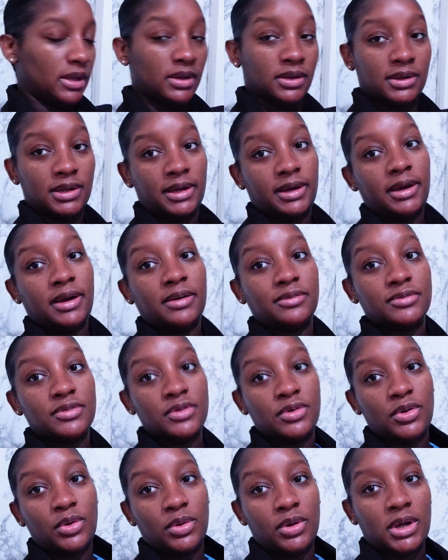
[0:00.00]
I look like I have
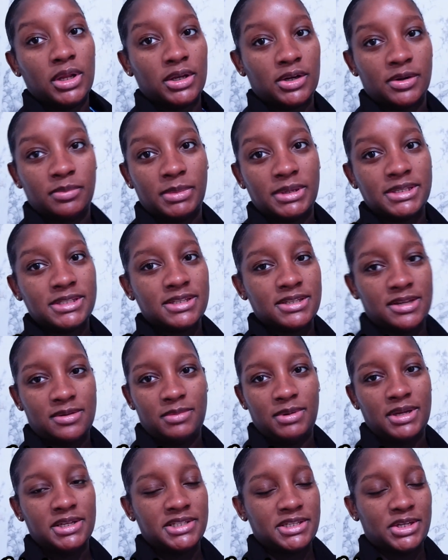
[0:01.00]
no color in my skin
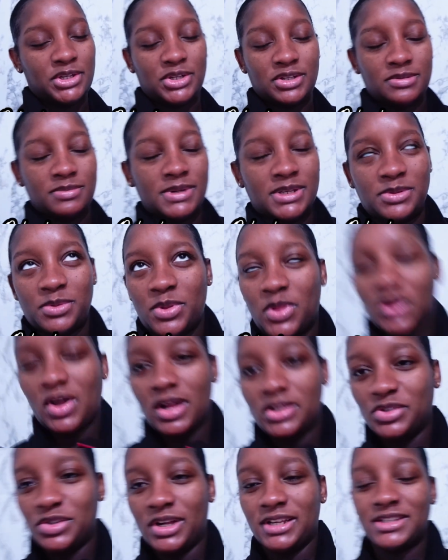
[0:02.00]
because I just messed with the
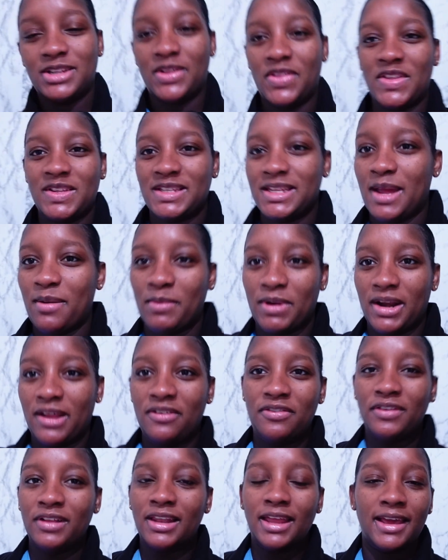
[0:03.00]
contrast on this camera, and I
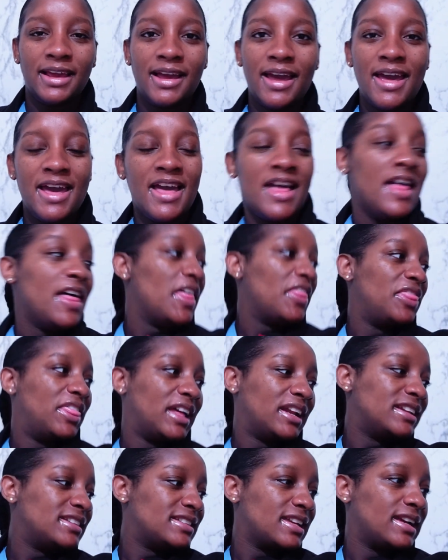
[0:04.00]
feel like
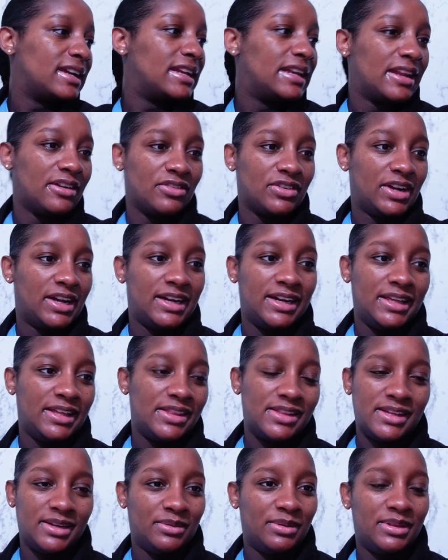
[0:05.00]
that is like a never-ending
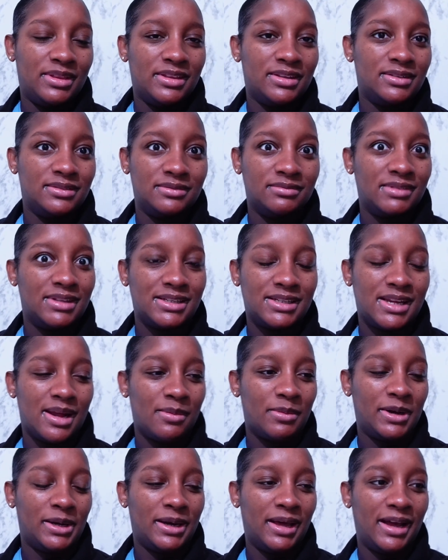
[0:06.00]
thing with this
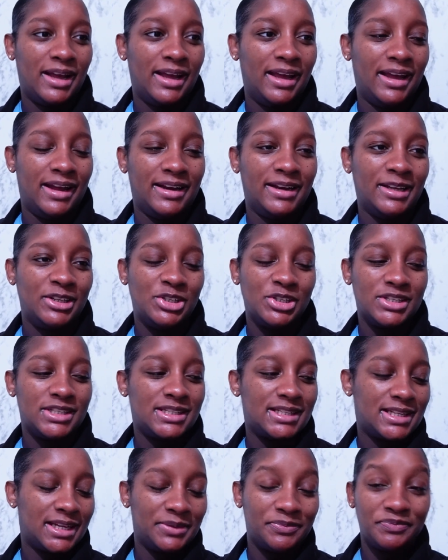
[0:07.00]
camera and I
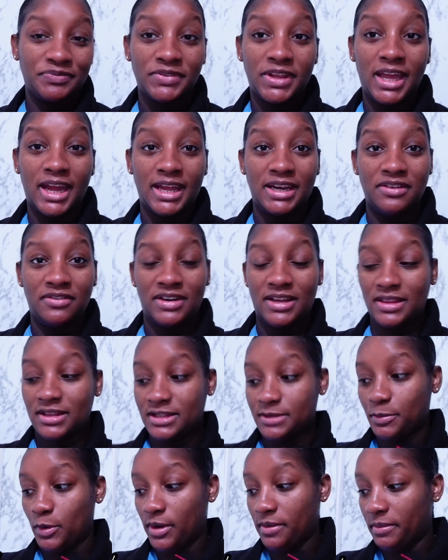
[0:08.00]
just can't even at
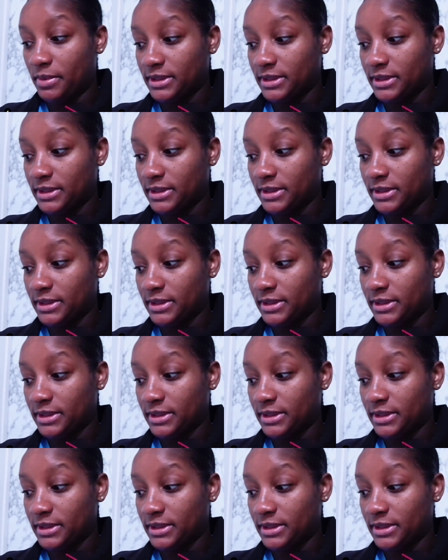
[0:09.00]
this point.